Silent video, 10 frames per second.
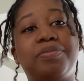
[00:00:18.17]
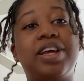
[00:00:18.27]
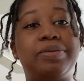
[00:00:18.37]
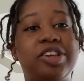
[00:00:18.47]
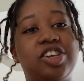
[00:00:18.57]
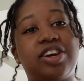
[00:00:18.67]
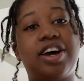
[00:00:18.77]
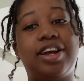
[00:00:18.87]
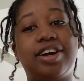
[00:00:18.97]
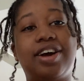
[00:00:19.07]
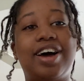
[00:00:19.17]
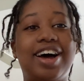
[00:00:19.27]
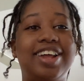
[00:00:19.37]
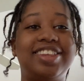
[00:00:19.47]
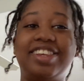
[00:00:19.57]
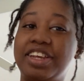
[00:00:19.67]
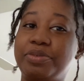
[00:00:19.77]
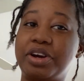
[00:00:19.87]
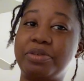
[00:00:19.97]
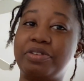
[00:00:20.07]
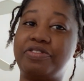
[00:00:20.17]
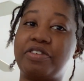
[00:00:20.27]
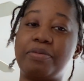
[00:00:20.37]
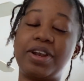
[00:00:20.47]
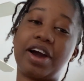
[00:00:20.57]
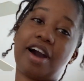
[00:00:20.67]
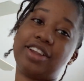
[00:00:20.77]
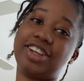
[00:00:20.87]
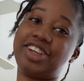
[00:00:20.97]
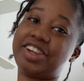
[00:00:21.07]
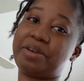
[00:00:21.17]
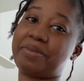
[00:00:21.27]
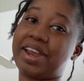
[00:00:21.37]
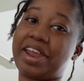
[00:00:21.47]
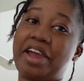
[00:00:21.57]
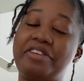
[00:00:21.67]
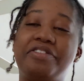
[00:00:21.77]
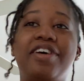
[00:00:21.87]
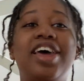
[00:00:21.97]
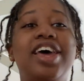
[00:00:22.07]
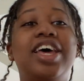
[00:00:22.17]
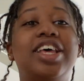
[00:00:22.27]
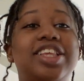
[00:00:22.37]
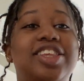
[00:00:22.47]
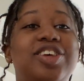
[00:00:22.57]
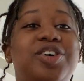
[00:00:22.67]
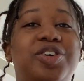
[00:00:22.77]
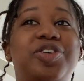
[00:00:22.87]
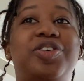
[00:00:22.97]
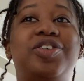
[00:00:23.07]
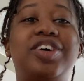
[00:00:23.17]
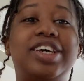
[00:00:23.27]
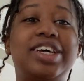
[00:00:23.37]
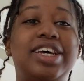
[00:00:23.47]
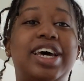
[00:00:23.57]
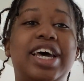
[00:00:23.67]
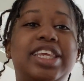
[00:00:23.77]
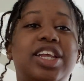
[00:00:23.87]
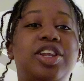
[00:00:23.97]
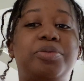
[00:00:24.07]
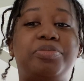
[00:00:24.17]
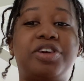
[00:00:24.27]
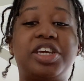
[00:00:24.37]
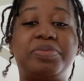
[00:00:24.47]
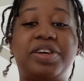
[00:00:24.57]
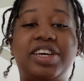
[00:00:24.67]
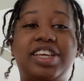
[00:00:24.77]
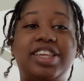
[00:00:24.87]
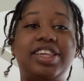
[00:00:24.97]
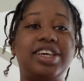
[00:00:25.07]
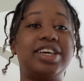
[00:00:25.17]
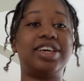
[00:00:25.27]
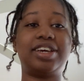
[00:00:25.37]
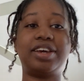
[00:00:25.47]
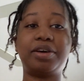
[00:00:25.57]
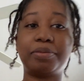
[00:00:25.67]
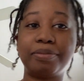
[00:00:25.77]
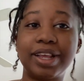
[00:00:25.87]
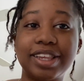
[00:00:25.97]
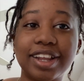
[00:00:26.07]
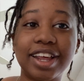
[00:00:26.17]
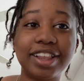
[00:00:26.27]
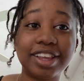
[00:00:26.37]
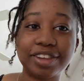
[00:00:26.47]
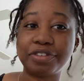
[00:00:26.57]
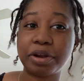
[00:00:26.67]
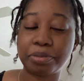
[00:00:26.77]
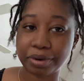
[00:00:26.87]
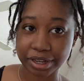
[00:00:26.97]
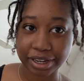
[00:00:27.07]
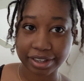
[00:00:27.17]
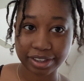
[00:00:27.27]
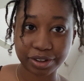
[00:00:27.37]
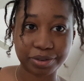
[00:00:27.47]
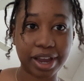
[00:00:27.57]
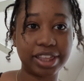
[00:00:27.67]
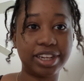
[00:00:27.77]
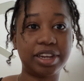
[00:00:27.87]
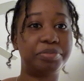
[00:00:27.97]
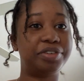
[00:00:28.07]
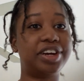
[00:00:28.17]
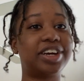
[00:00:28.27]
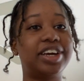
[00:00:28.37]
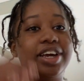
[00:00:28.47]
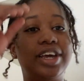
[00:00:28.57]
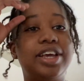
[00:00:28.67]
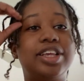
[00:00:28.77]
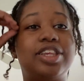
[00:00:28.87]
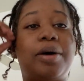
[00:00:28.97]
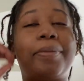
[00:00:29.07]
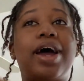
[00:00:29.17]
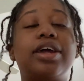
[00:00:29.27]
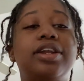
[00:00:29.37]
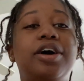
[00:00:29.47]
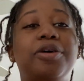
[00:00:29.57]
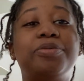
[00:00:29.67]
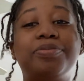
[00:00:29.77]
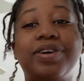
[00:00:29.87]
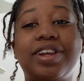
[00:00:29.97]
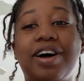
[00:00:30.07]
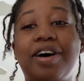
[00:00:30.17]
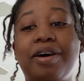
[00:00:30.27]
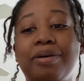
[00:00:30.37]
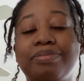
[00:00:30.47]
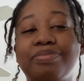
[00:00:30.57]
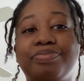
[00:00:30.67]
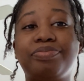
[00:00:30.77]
My name is Johanna, and today we're going to be filming a college day in my life. So I took a little break because mental health is very important, so I needed a break, so I'm back now. But um